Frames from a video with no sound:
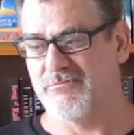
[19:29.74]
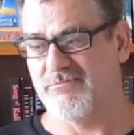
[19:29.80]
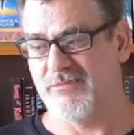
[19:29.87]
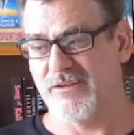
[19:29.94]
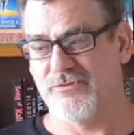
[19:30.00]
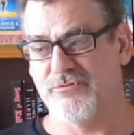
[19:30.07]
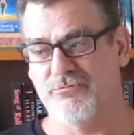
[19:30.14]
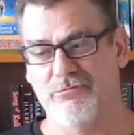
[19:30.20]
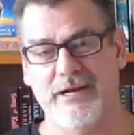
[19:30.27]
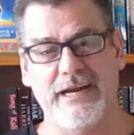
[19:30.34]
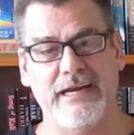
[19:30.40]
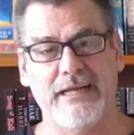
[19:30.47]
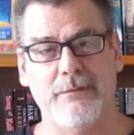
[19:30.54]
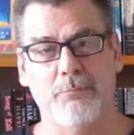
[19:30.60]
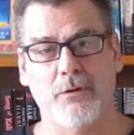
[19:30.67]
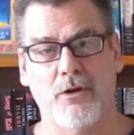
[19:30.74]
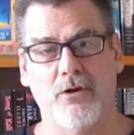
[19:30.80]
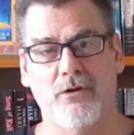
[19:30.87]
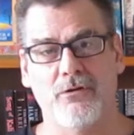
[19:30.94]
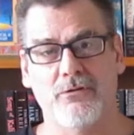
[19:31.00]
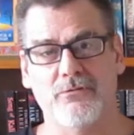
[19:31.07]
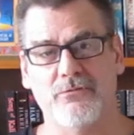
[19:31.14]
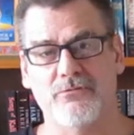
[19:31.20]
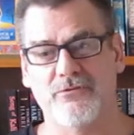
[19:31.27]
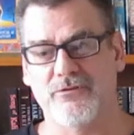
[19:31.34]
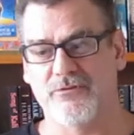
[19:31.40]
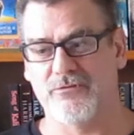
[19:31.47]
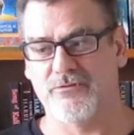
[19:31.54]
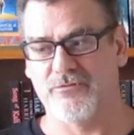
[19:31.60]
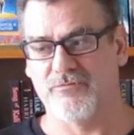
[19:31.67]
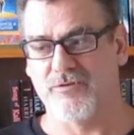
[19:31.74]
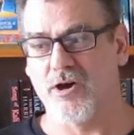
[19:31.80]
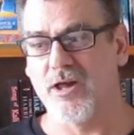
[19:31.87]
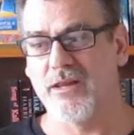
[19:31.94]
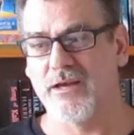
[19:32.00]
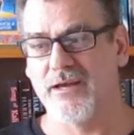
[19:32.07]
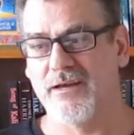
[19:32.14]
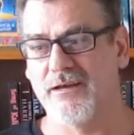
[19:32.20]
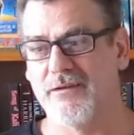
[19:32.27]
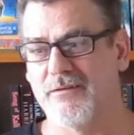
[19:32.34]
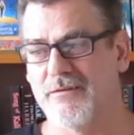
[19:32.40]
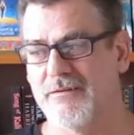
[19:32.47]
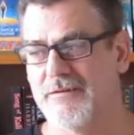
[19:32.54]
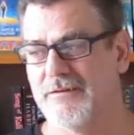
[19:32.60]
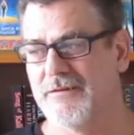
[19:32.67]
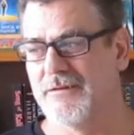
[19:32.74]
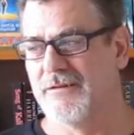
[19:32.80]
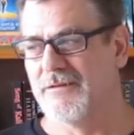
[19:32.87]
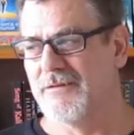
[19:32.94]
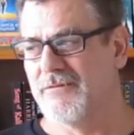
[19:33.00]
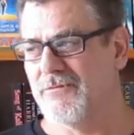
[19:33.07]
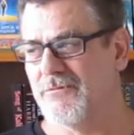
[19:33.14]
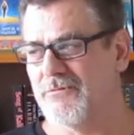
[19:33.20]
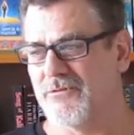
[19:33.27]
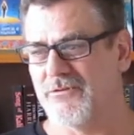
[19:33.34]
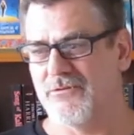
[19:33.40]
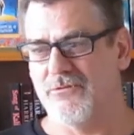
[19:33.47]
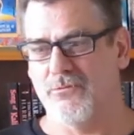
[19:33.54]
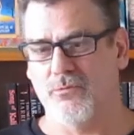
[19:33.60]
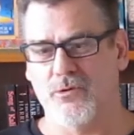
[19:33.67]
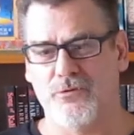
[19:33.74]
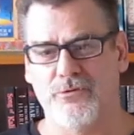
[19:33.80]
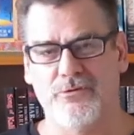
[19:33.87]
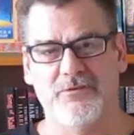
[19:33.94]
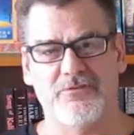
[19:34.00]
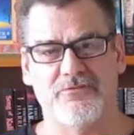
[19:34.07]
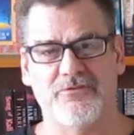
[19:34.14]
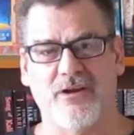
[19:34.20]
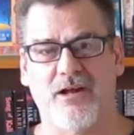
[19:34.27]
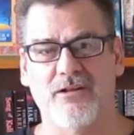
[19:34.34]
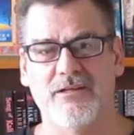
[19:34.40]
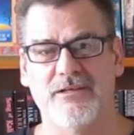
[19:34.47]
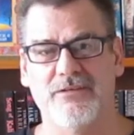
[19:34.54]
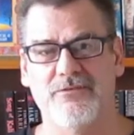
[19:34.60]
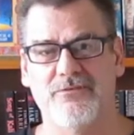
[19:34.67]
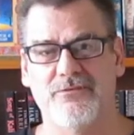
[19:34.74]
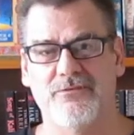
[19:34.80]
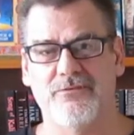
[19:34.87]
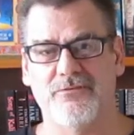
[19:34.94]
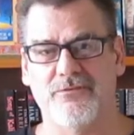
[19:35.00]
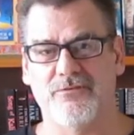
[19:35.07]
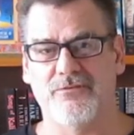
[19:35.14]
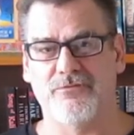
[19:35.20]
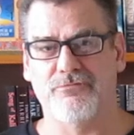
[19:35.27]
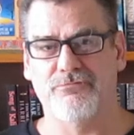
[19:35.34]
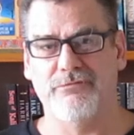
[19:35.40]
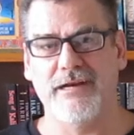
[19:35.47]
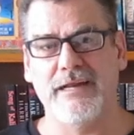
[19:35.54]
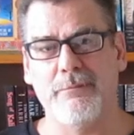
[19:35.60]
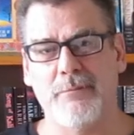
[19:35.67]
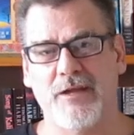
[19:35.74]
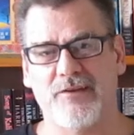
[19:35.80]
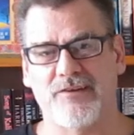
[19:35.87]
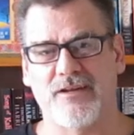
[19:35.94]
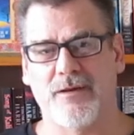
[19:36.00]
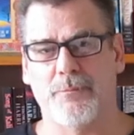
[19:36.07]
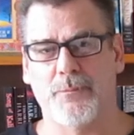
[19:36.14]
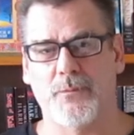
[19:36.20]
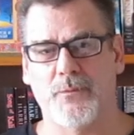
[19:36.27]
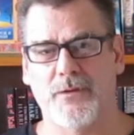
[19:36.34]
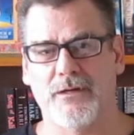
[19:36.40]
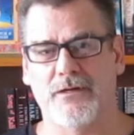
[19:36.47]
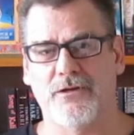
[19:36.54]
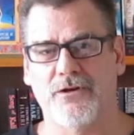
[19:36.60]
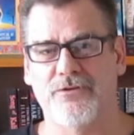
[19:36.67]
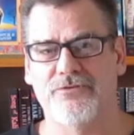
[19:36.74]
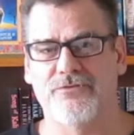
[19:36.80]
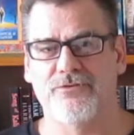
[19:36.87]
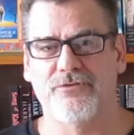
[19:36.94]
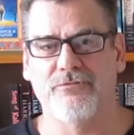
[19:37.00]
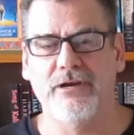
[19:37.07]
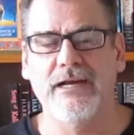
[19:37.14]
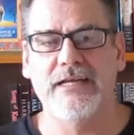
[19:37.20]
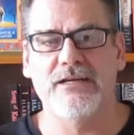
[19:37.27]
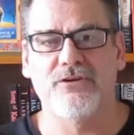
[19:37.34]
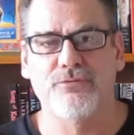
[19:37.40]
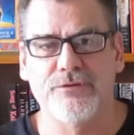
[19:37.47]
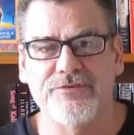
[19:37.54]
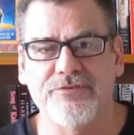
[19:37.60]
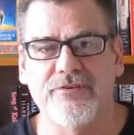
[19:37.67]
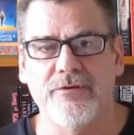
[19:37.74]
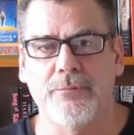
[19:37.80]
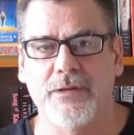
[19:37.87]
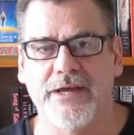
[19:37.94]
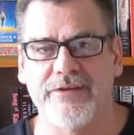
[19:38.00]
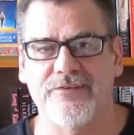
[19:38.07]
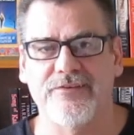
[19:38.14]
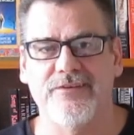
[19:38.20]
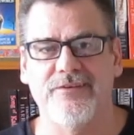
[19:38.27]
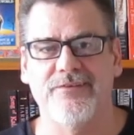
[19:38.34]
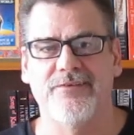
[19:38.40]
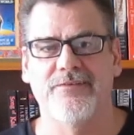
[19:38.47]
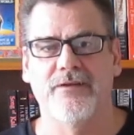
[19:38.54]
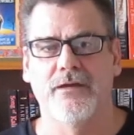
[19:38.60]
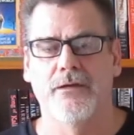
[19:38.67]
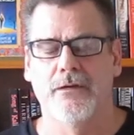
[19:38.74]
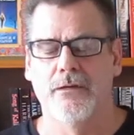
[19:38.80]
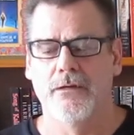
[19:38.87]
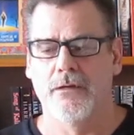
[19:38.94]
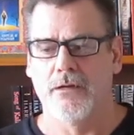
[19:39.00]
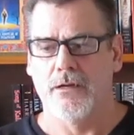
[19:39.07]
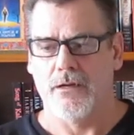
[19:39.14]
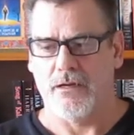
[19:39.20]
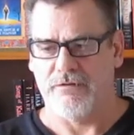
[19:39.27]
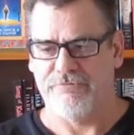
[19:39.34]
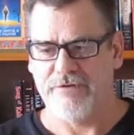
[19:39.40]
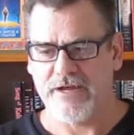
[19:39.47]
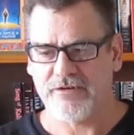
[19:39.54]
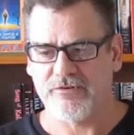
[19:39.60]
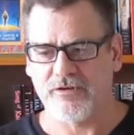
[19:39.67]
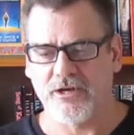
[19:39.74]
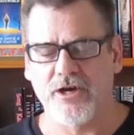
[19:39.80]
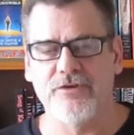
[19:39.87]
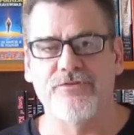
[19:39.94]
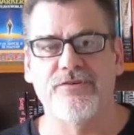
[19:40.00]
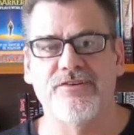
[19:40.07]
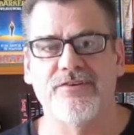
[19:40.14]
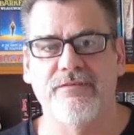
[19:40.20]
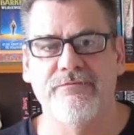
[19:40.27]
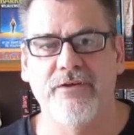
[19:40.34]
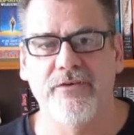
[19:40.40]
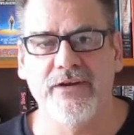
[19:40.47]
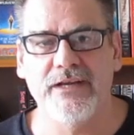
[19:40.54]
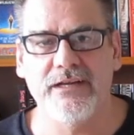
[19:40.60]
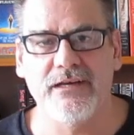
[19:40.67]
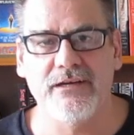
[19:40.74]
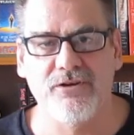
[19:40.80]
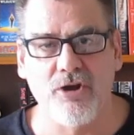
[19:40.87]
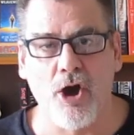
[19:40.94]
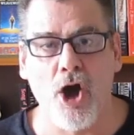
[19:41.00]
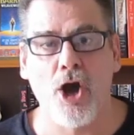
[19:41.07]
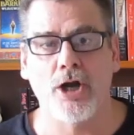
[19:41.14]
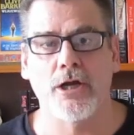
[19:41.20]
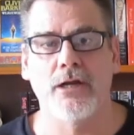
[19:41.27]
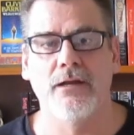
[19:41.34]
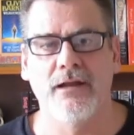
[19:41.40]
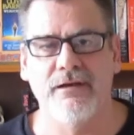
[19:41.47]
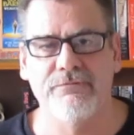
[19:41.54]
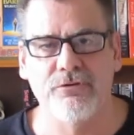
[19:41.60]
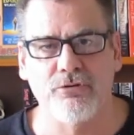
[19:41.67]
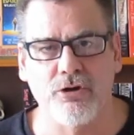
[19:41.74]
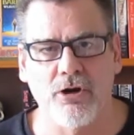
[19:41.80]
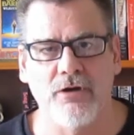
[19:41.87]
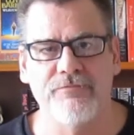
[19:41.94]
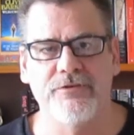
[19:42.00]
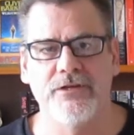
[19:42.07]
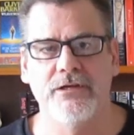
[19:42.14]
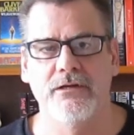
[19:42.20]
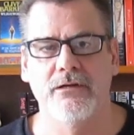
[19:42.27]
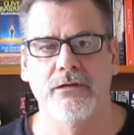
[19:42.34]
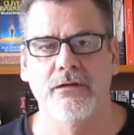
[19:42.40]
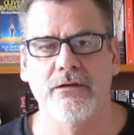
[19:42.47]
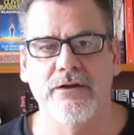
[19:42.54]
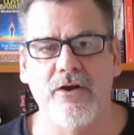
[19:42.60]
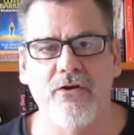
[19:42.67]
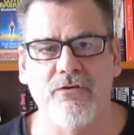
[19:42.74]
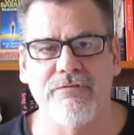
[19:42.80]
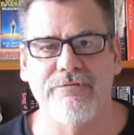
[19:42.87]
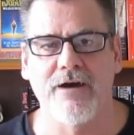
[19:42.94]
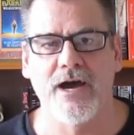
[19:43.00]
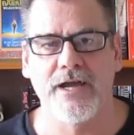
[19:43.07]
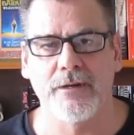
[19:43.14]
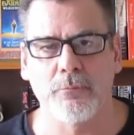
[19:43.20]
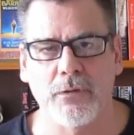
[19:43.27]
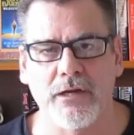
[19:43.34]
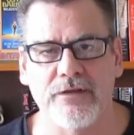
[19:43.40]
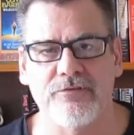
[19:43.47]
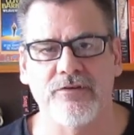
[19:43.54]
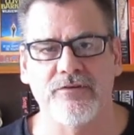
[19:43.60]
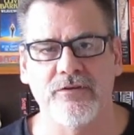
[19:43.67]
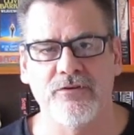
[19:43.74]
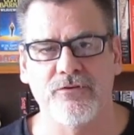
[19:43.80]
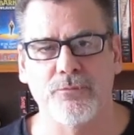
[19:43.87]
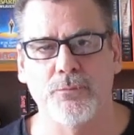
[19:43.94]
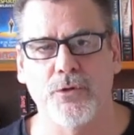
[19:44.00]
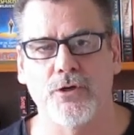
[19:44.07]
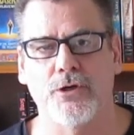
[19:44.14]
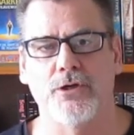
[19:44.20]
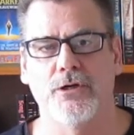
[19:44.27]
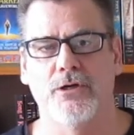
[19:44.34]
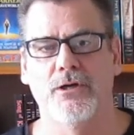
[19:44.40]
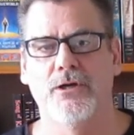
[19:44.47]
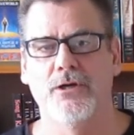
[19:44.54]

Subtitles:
doesn't really belong to this father. I don't know who this child is. It's really messed up. It goes to really twisted places. In fact, it goes to some very dark, Lovecraftian, terrifying places in this book,